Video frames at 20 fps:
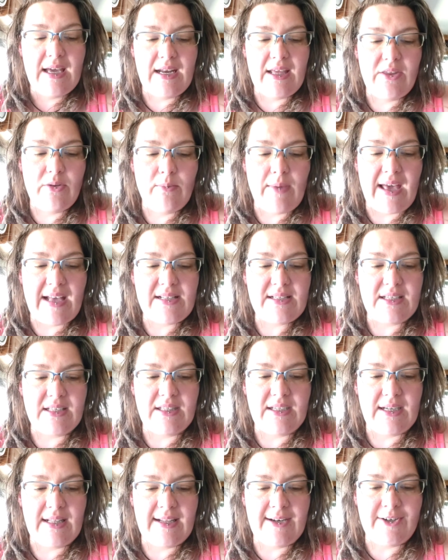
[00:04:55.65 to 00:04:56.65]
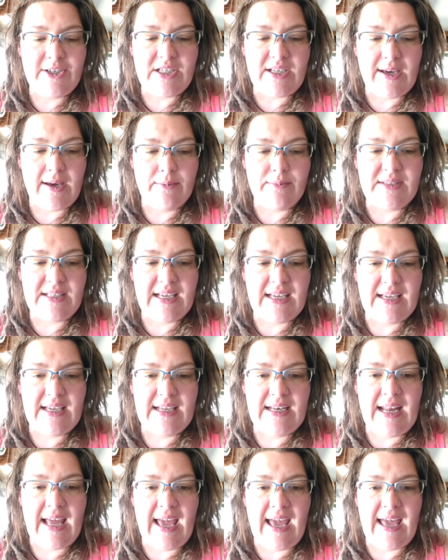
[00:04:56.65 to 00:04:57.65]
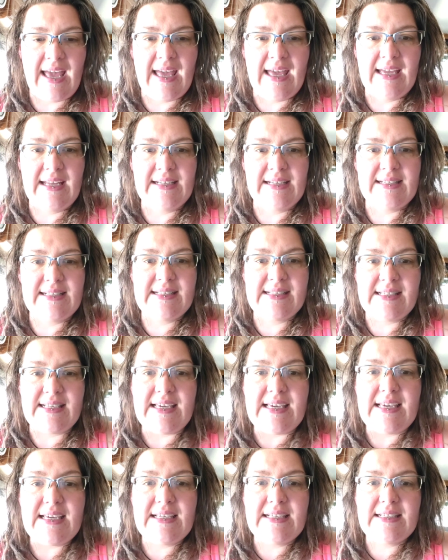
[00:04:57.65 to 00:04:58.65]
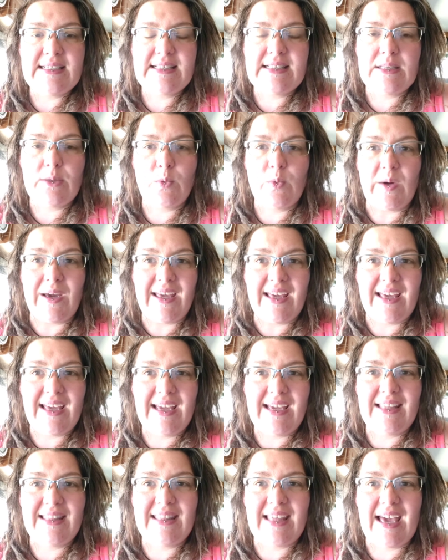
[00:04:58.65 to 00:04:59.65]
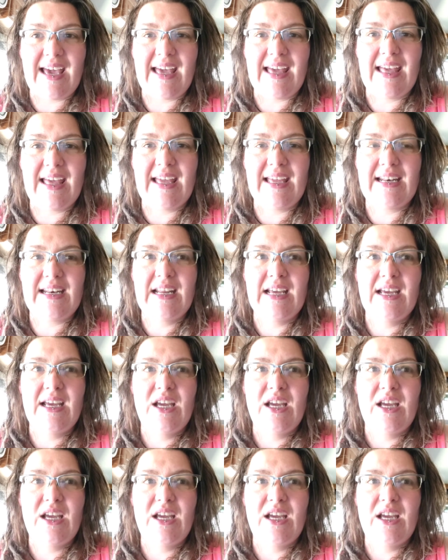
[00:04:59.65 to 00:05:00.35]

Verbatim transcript: another masculine energy comes in and sees the way that